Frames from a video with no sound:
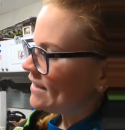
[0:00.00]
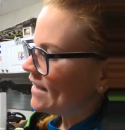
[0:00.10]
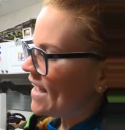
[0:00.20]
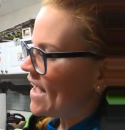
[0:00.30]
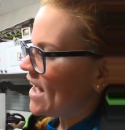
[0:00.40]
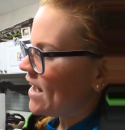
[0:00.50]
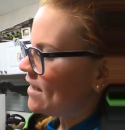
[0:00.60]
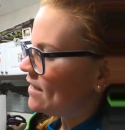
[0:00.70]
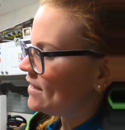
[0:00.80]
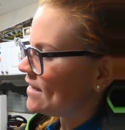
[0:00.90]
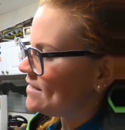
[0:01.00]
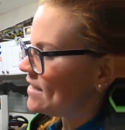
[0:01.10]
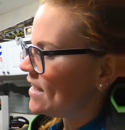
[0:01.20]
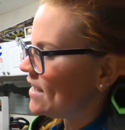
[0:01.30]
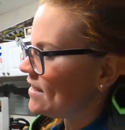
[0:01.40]
Yeah, that's
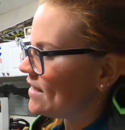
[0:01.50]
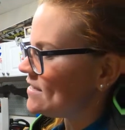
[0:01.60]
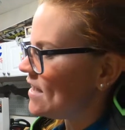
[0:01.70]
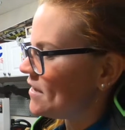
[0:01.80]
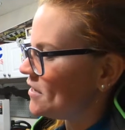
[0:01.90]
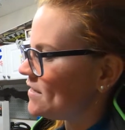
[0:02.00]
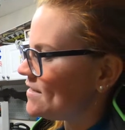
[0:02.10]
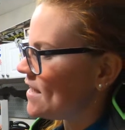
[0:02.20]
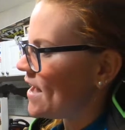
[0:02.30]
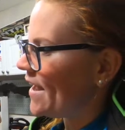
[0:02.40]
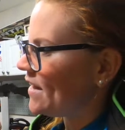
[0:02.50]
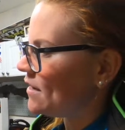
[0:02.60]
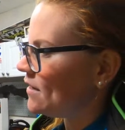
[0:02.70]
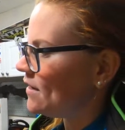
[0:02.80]
not a good sign.